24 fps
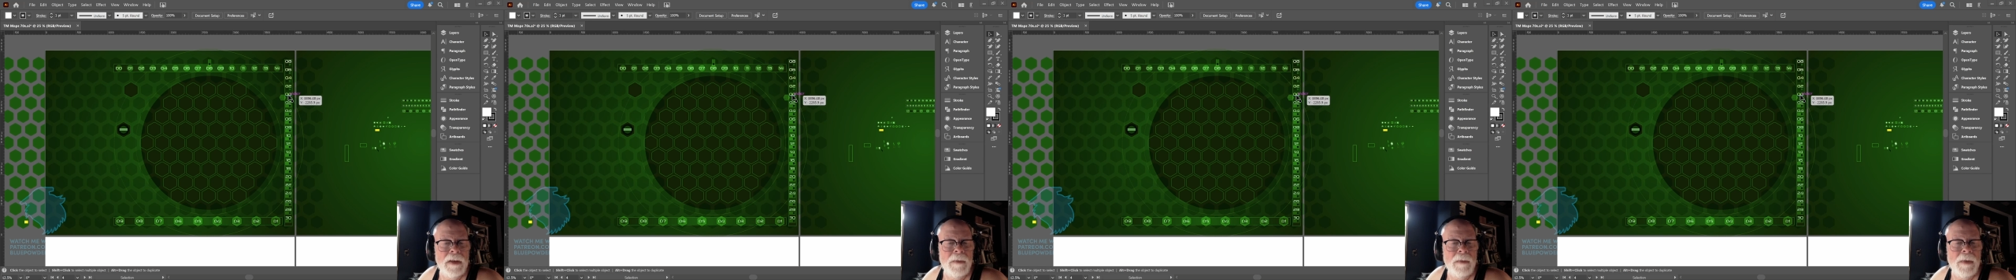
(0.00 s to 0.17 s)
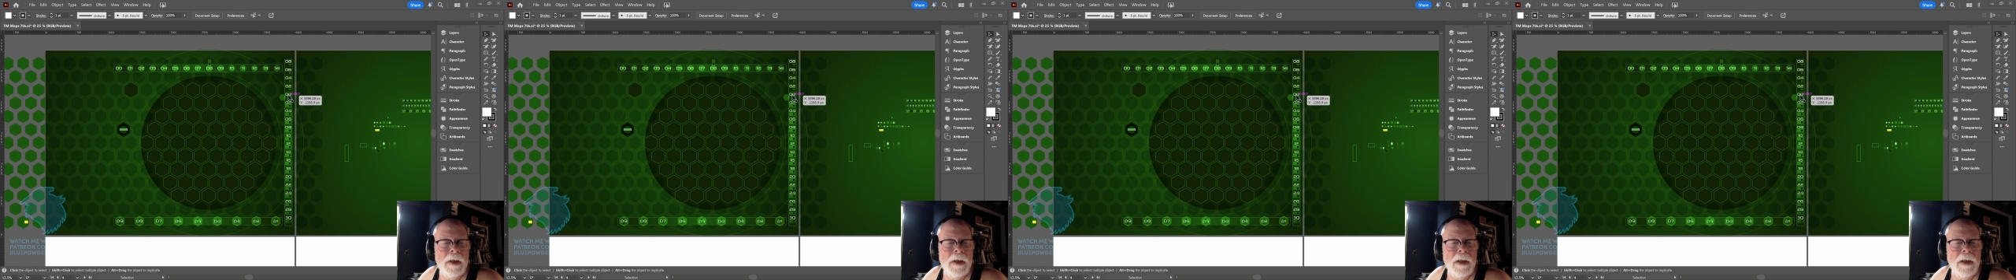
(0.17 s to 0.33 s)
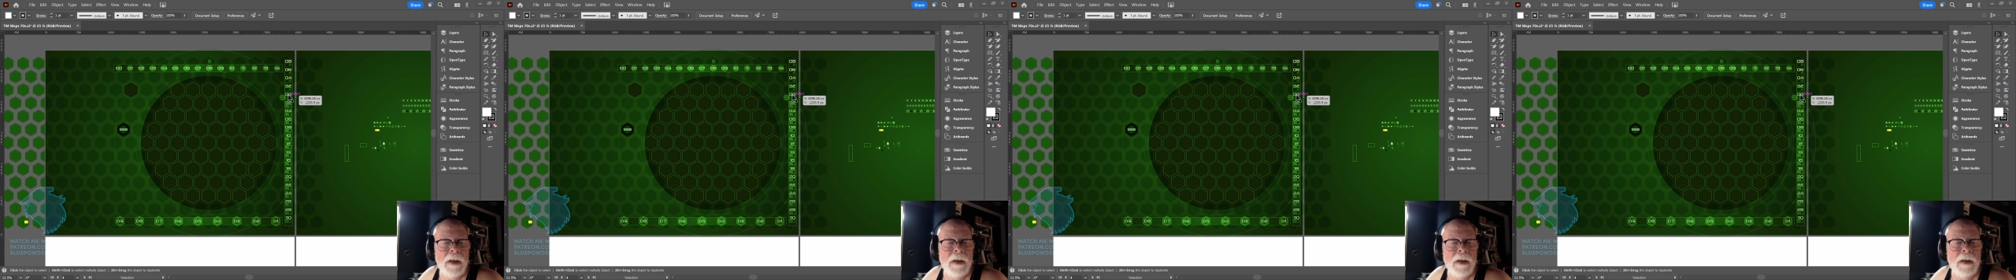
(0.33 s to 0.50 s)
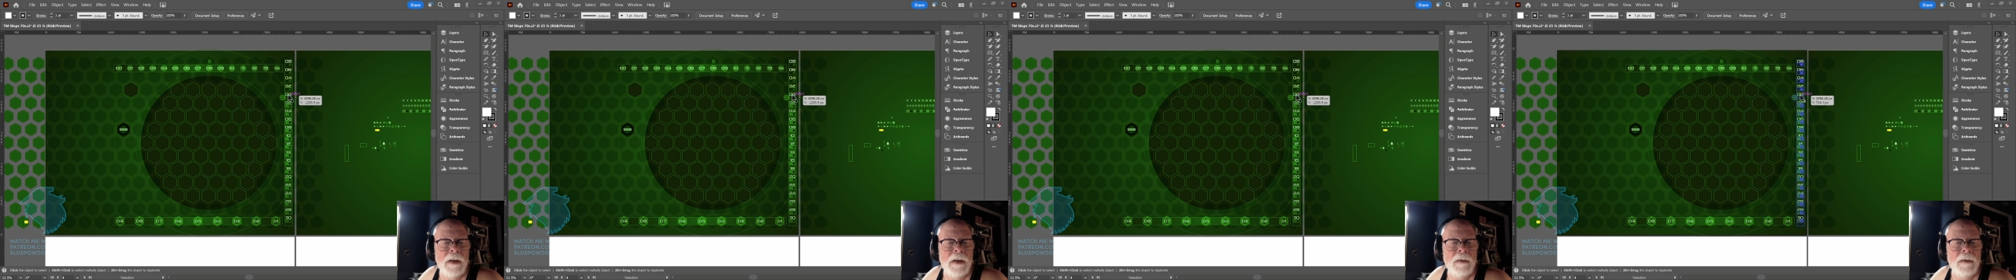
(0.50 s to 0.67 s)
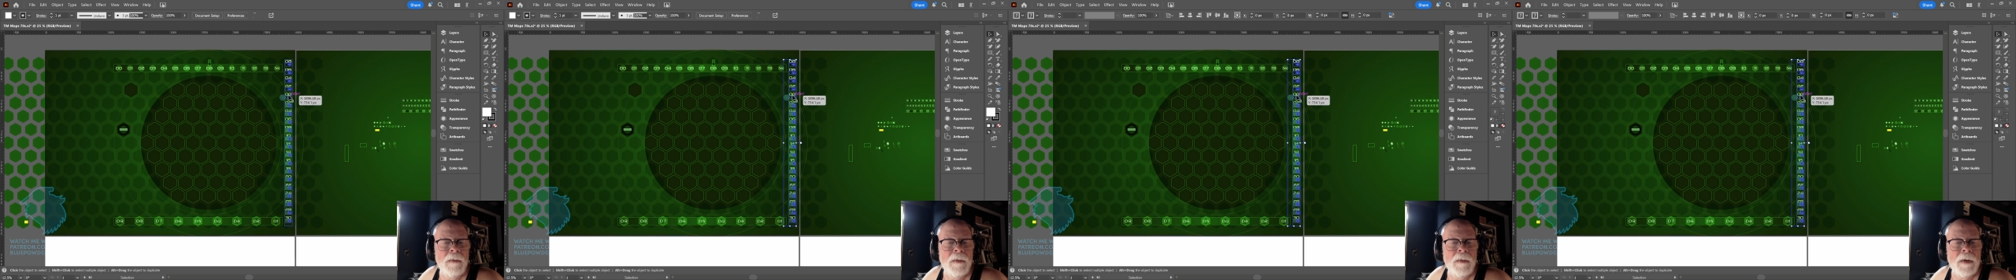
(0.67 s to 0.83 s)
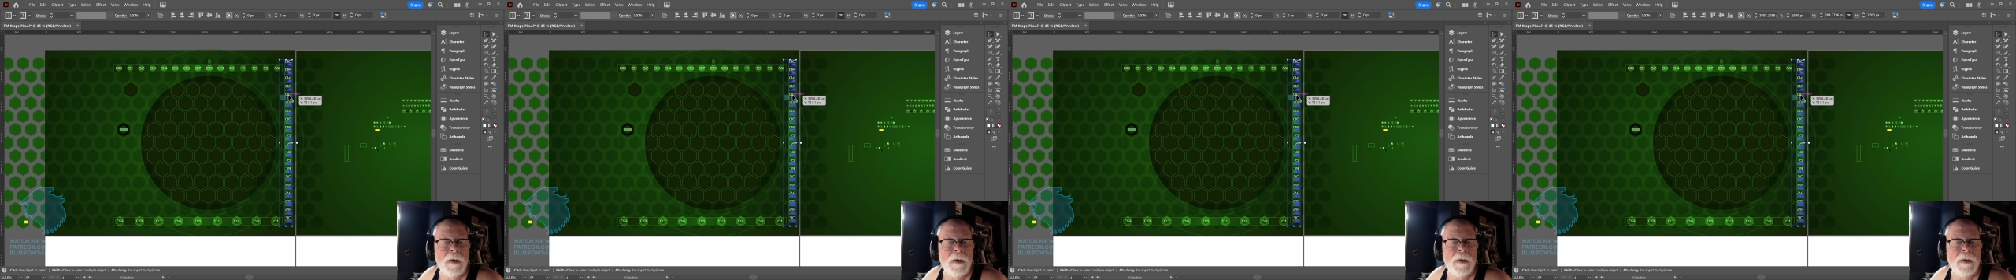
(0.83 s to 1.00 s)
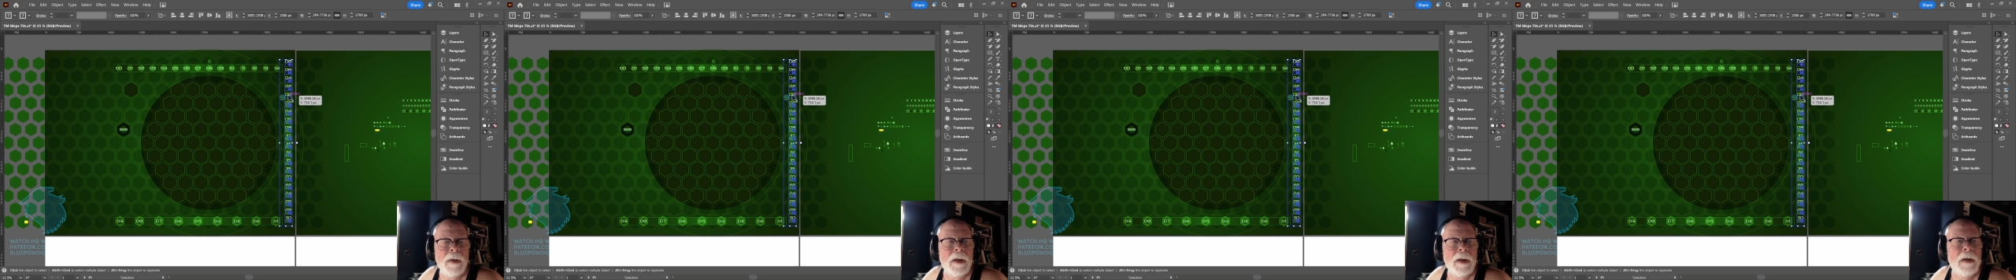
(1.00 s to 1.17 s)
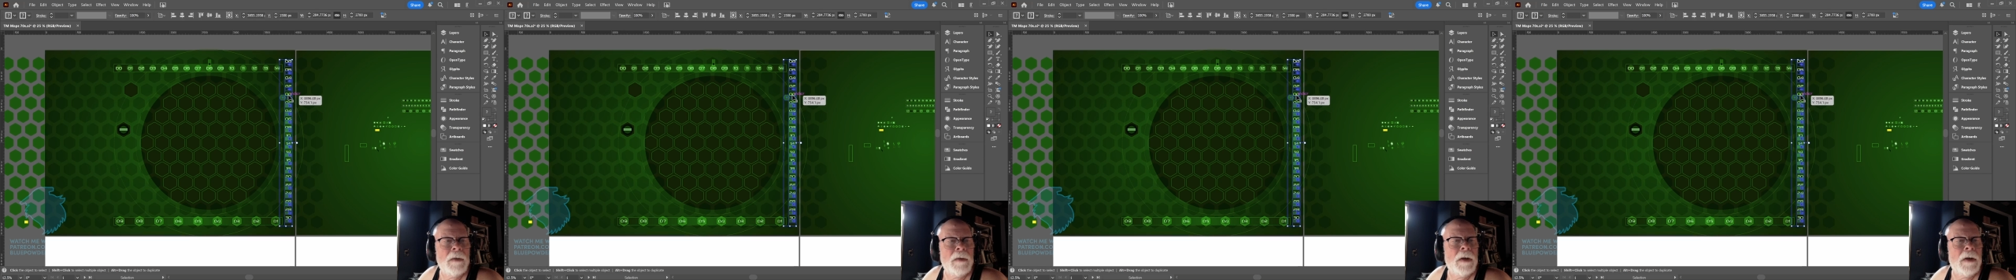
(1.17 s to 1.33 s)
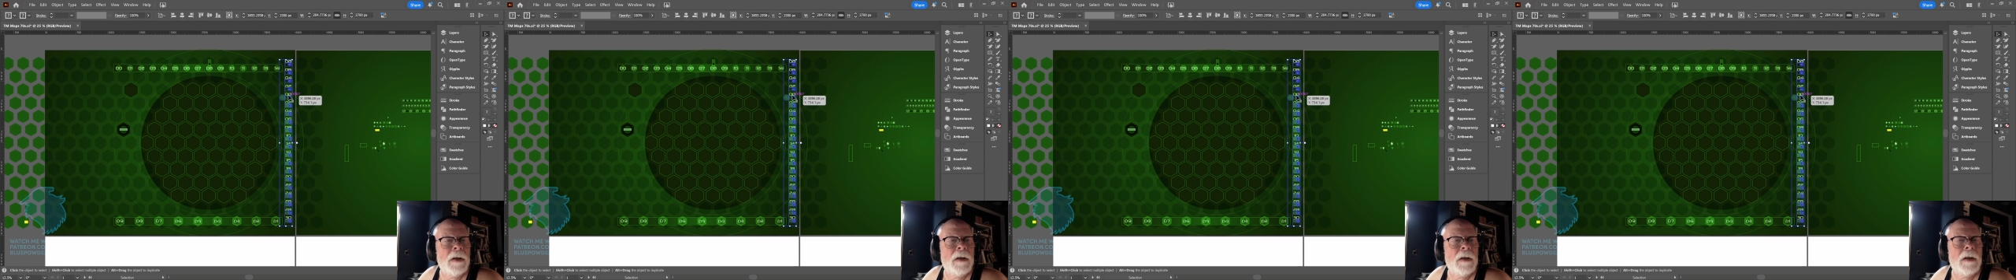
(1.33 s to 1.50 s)
to be, what are they
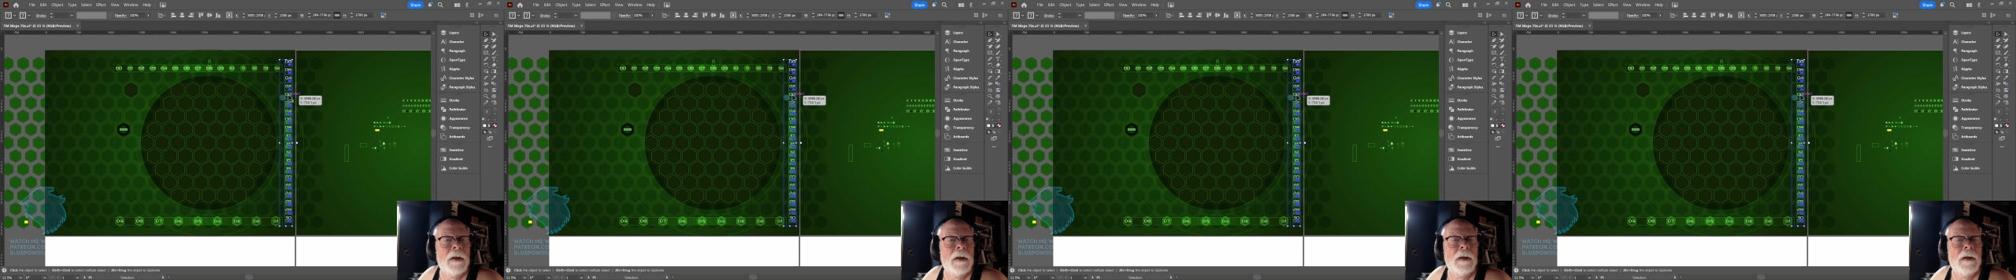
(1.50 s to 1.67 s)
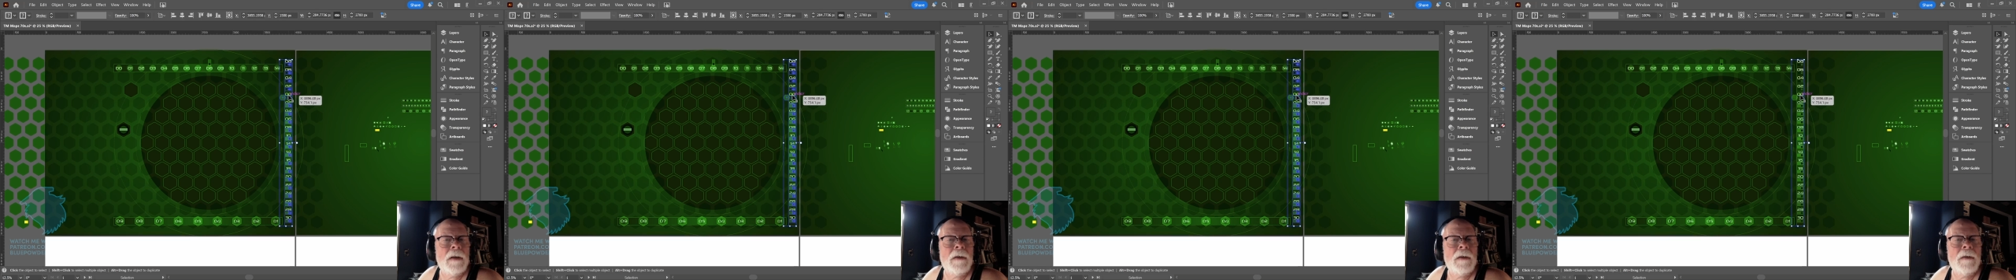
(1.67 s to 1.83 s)
right now?